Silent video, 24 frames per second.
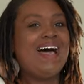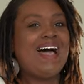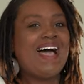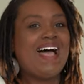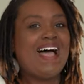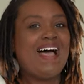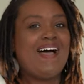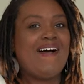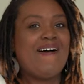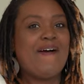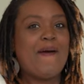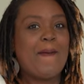
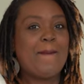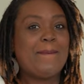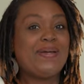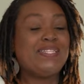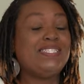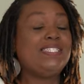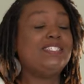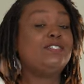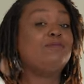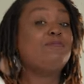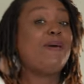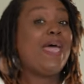
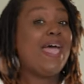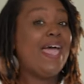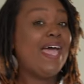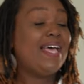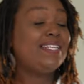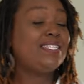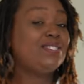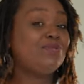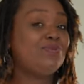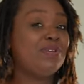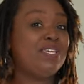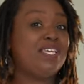But this
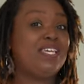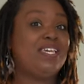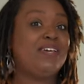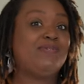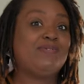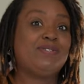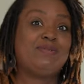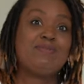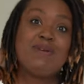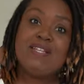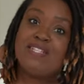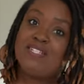past weekend
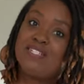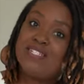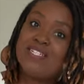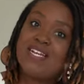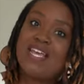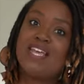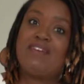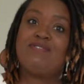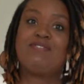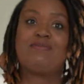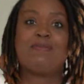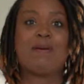was Mother's
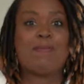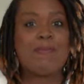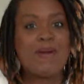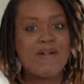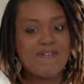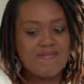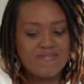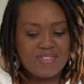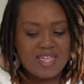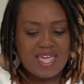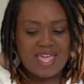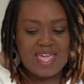Day. It was my
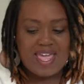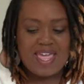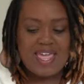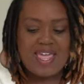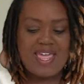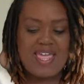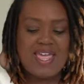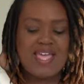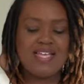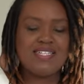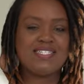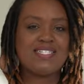
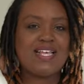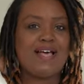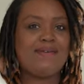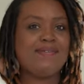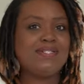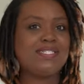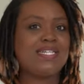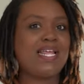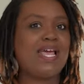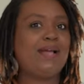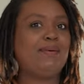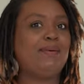birthday. So I
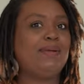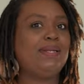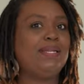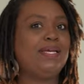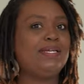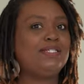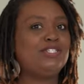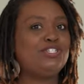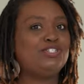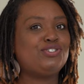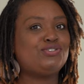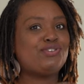was like, well,
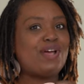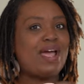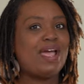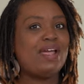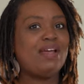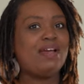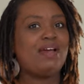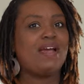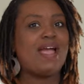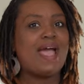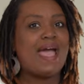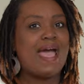let's try
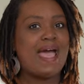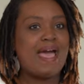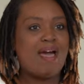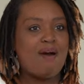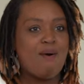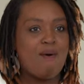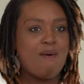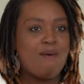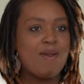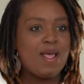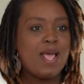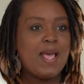her
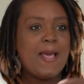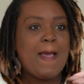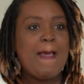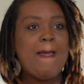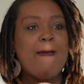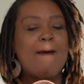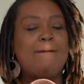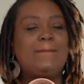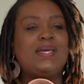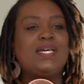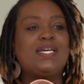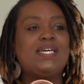out
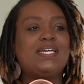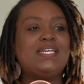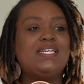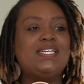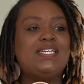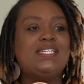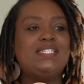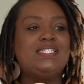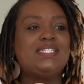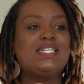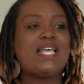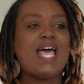
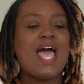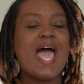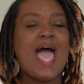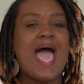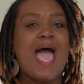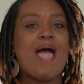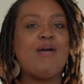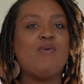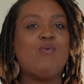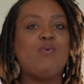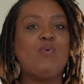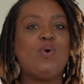because
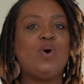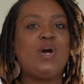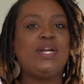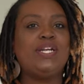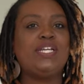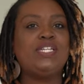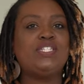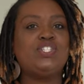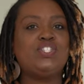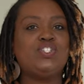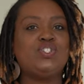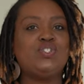I
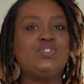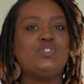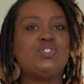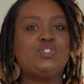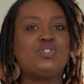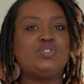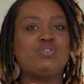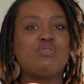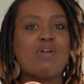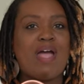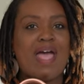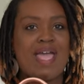wanted to
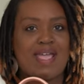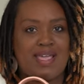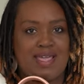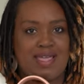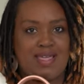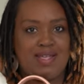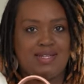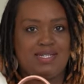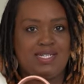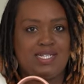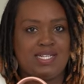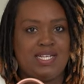try
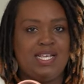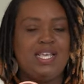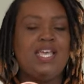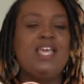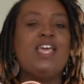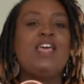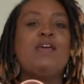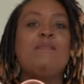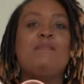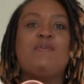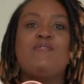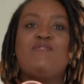it
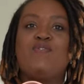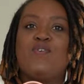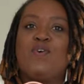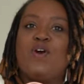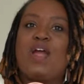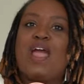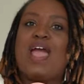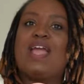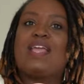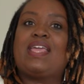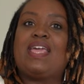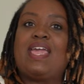before
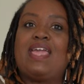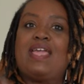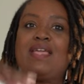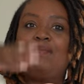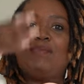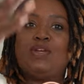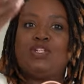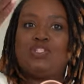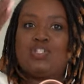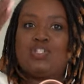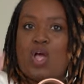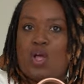I
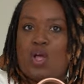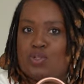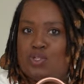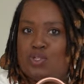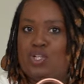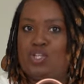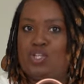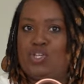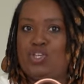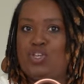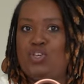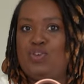came and talked
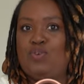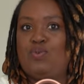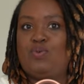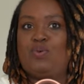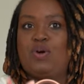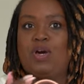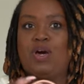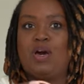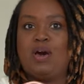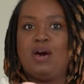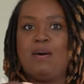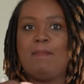to you
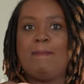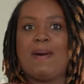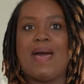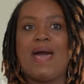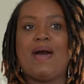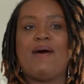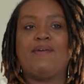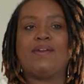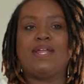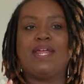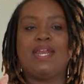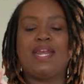
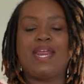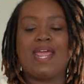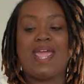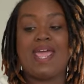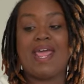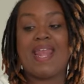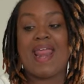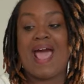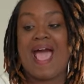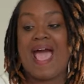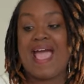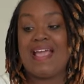about it.
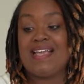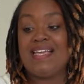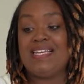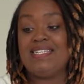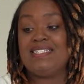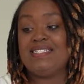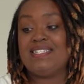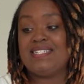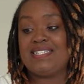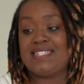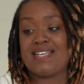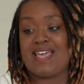And I
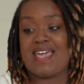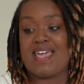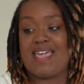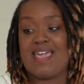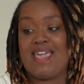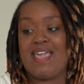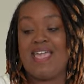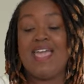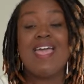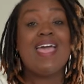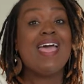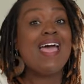can
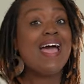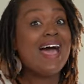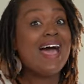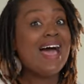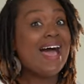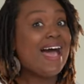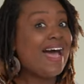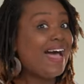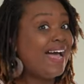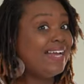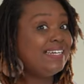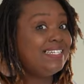say,
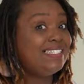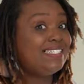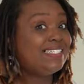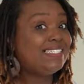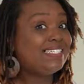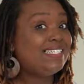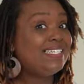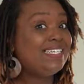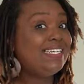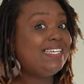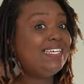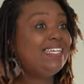
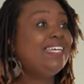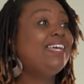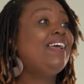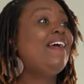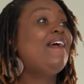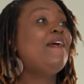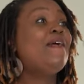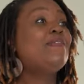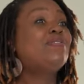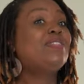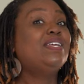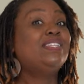honestly,
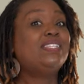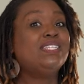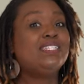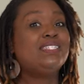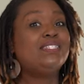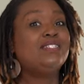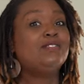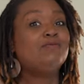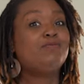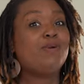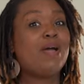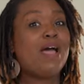that this
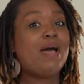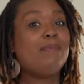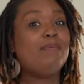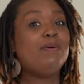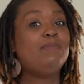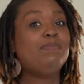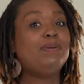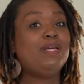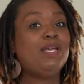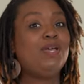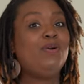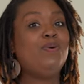is
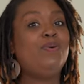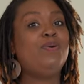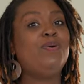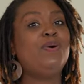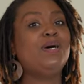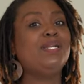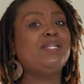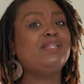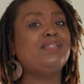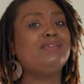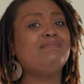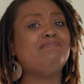probably
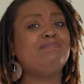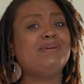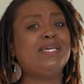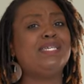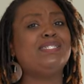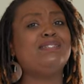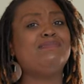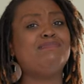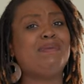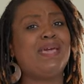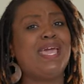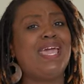one of the
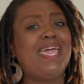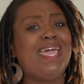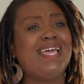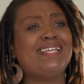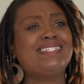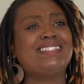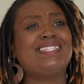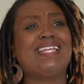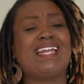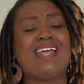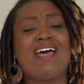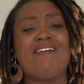best
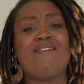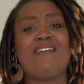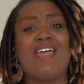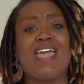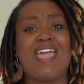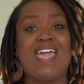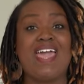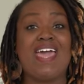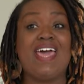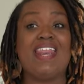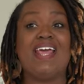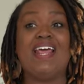bags that I've
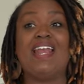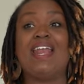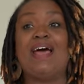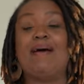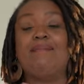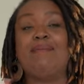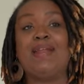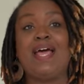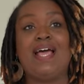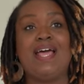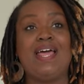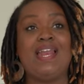had. And
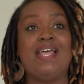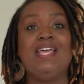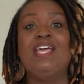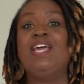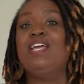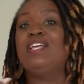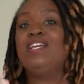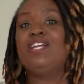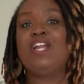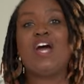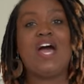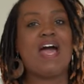I'm not,
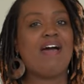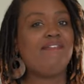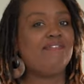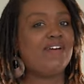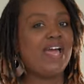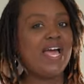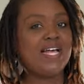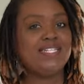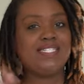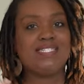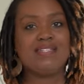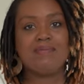you know, I've
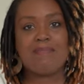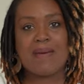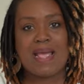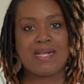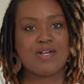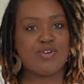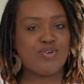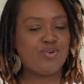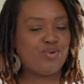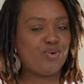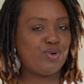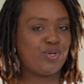got some
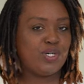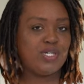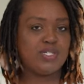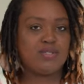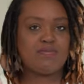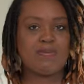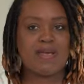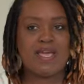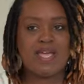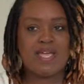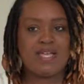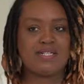Michael Kors
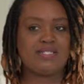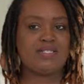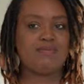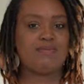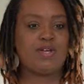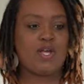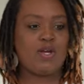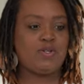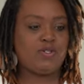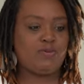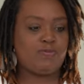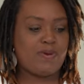bags, some
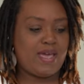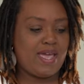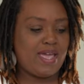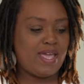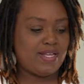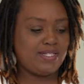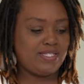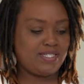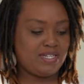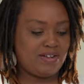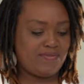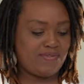Coach
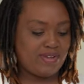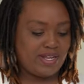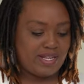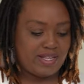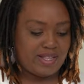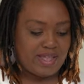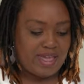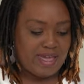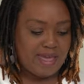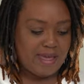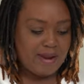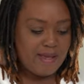bags, stuff like
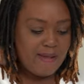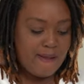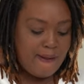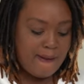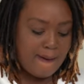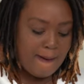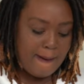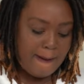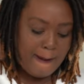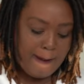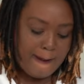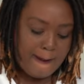that.
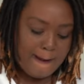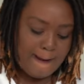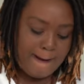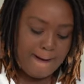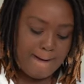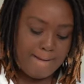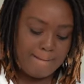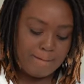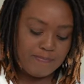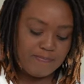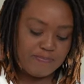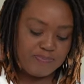
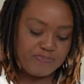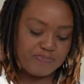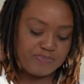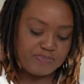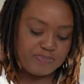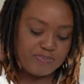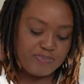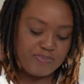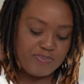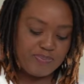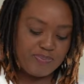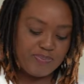
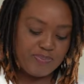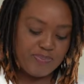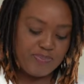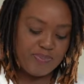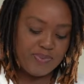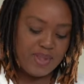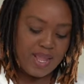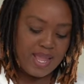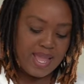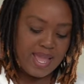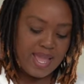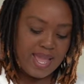
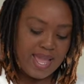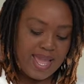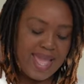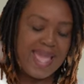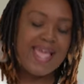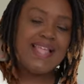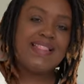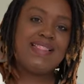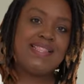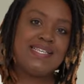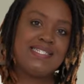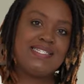
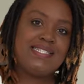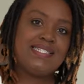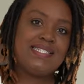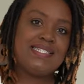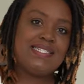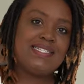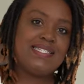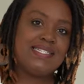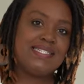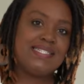And this